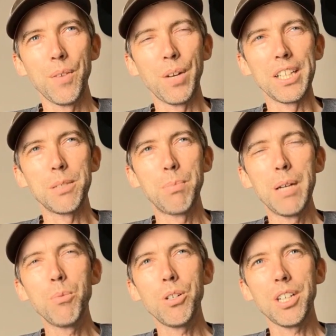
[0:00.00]

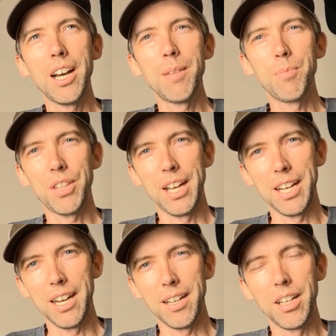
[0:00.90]
spend more time with
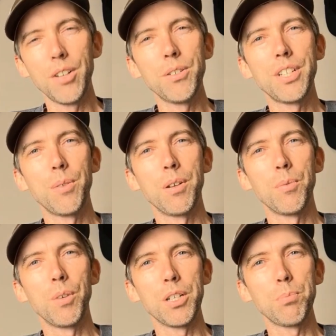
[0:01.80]
AI and understand
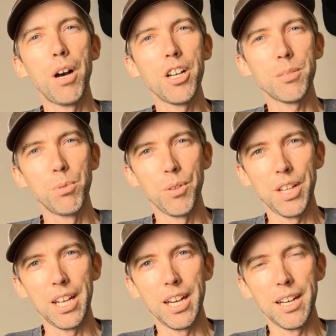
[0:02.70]
what is possible with
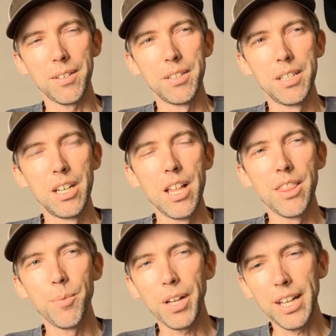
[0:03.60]
AI,
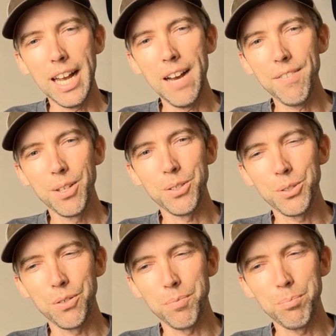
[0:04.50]
then we can have those
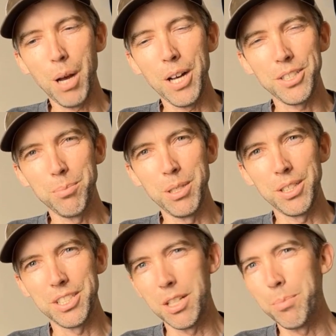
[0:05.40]
sort of
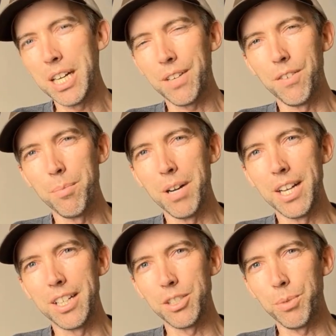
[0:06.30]
possibilities in the back of our
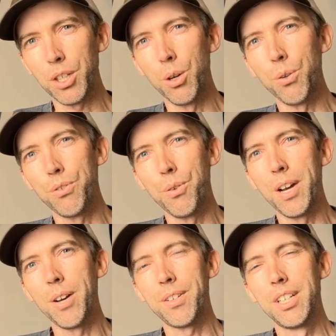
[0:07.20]
mind as we go
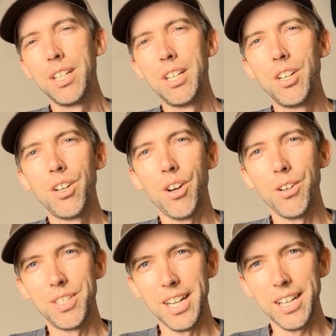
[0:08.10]
throughout our
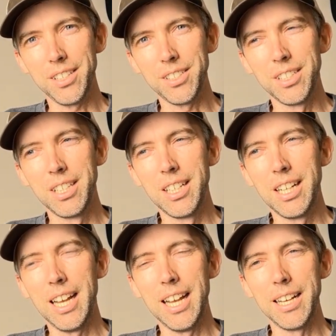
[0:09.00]
days.
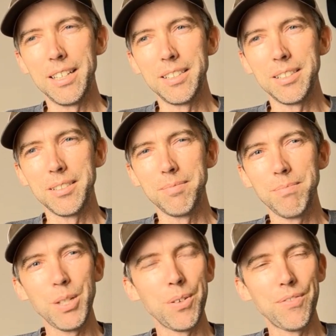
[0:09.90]
And
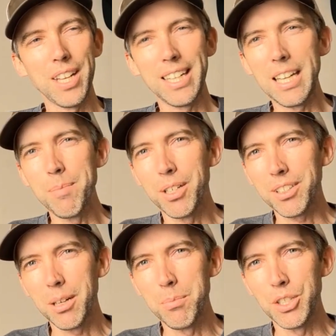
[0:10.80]
if that email
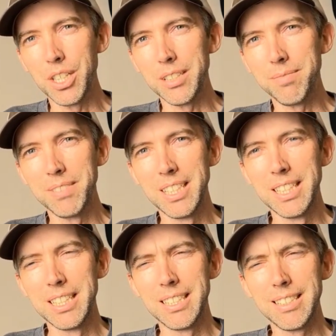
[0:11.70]
comes in,
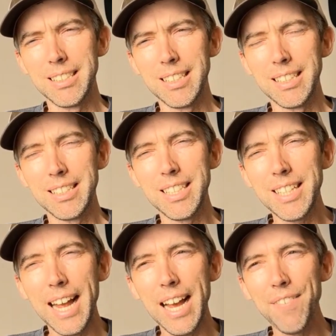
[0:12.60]
just
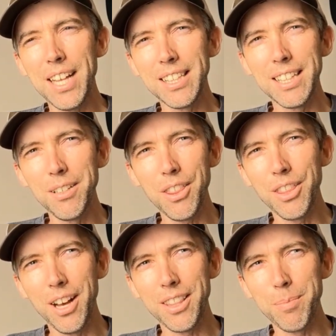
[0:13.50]
have that little
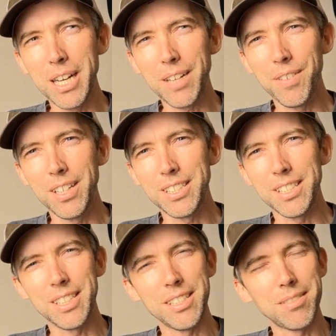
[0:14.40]
thought in the back of our heads that says,